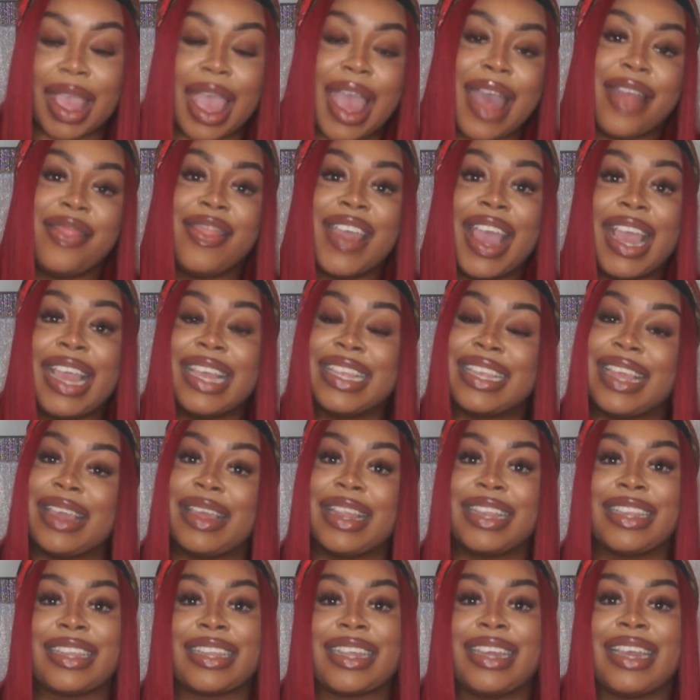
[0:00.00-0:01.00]
And that is
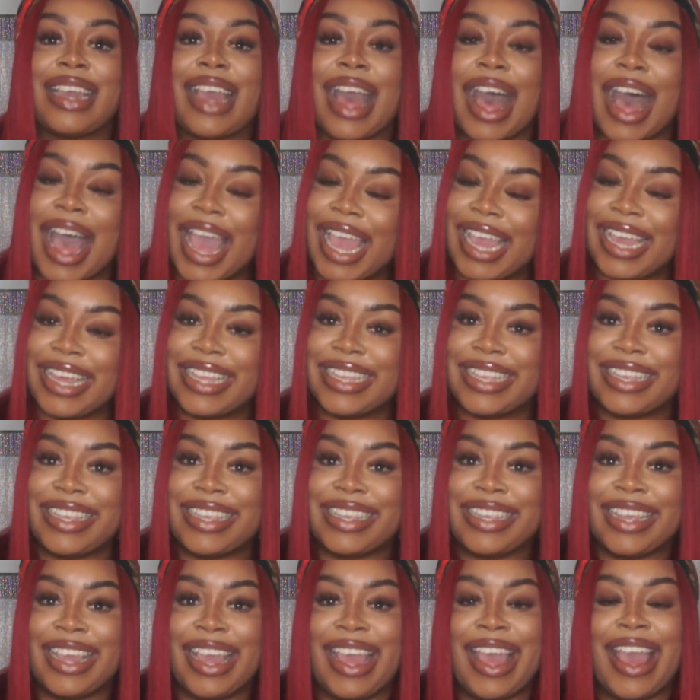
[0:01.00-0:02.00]
it,
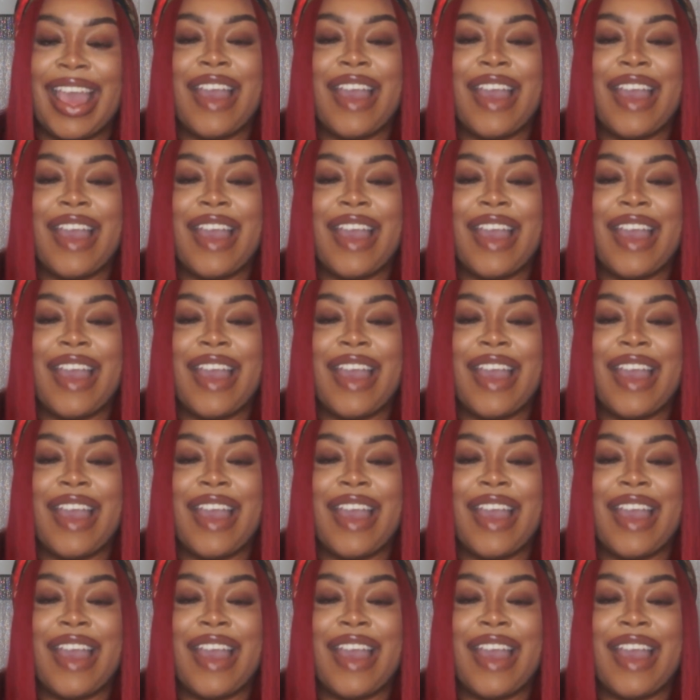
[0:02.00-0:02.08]
guys.